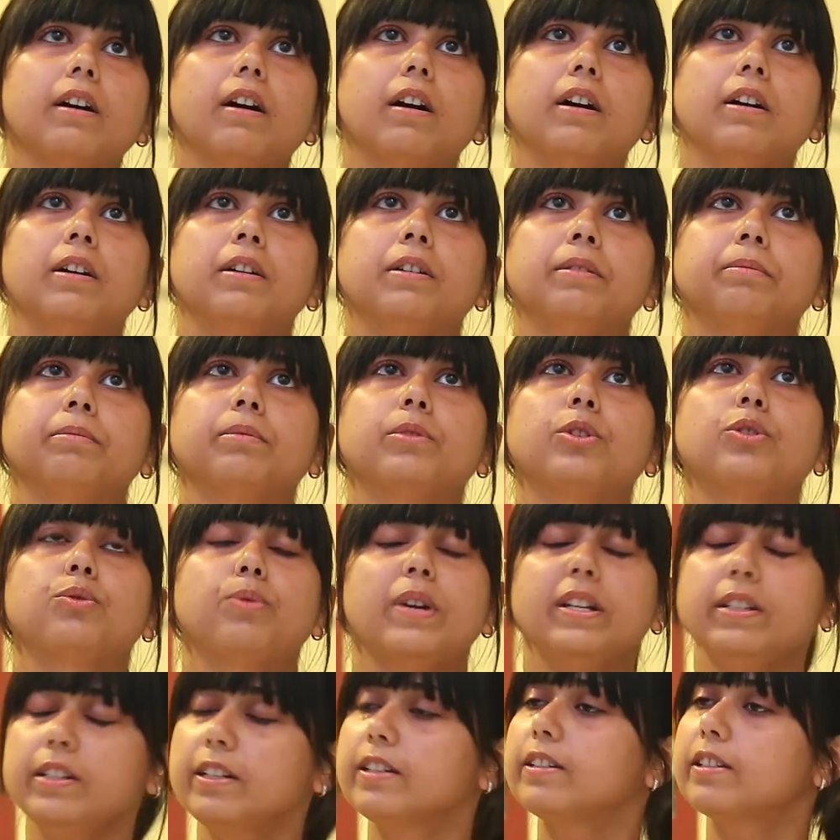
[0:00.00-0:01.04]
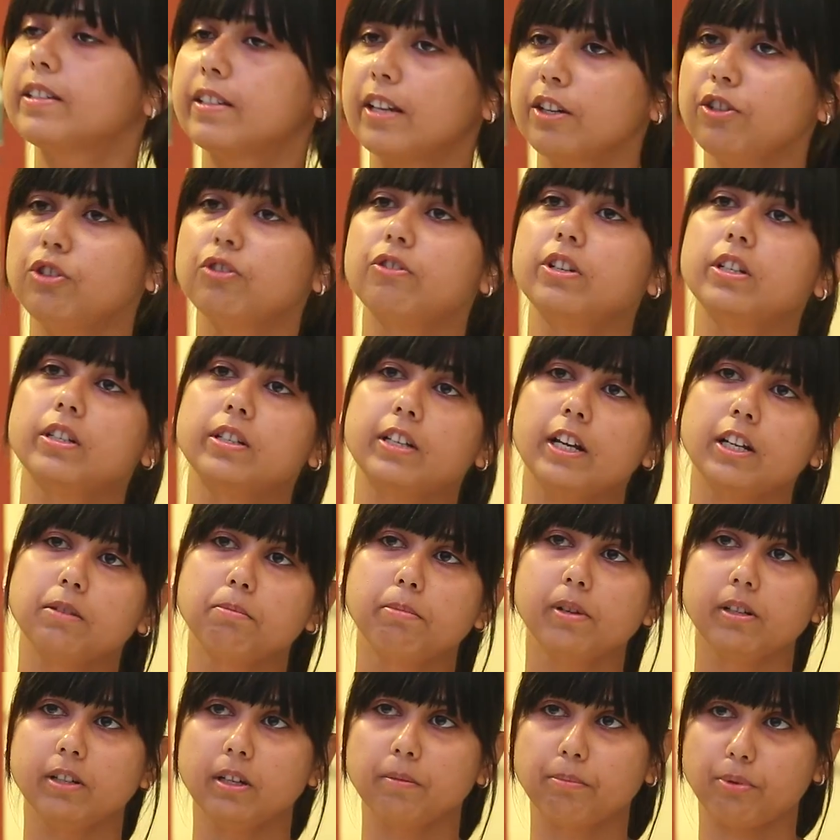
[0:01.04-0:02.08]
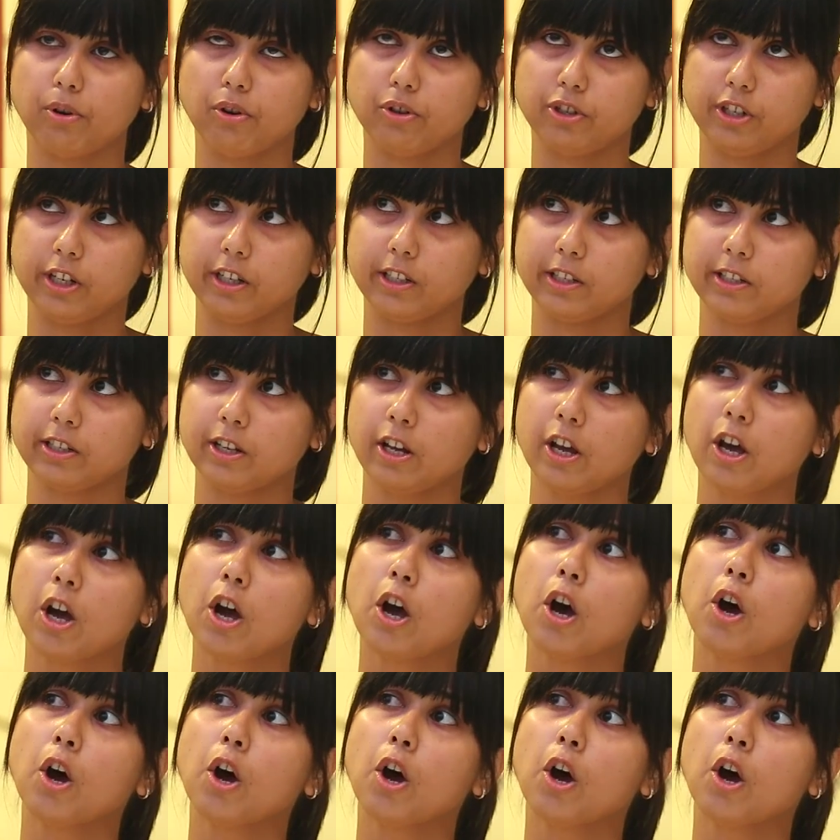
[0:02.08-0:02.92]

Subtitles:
20th century state building projects